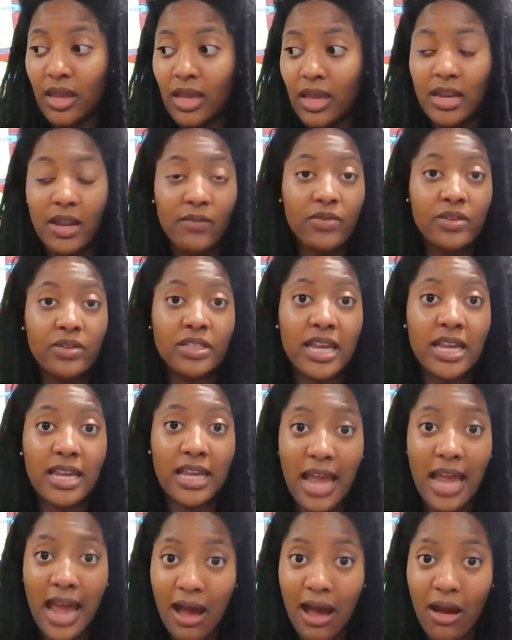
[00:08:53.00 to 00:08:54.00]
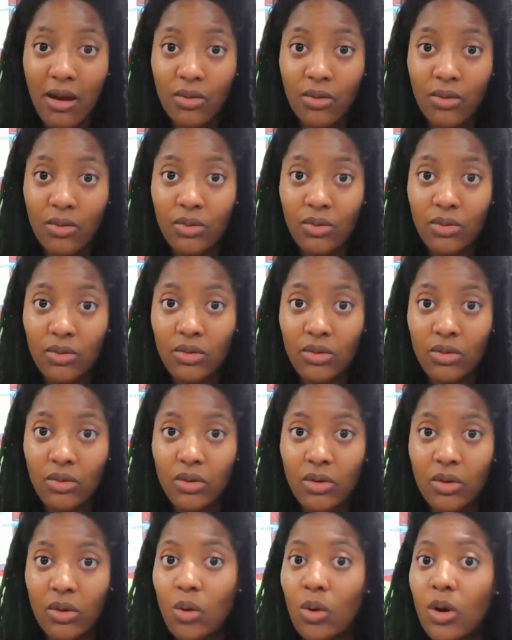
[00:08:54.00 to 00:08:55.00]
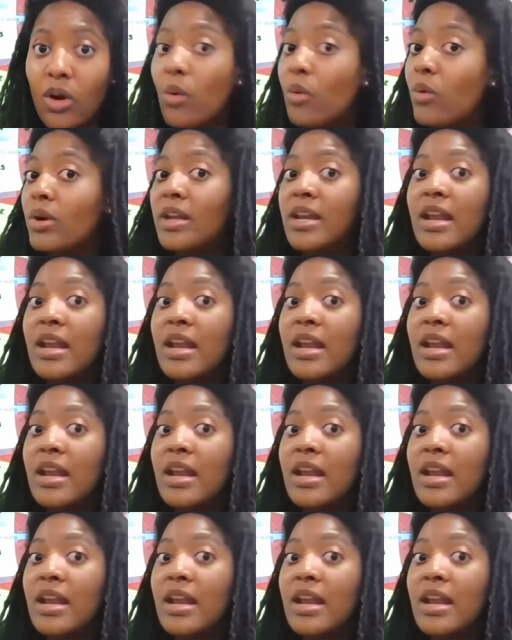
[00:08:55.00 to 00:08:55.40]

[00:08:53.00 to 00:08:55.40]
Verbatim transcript: and never take it out or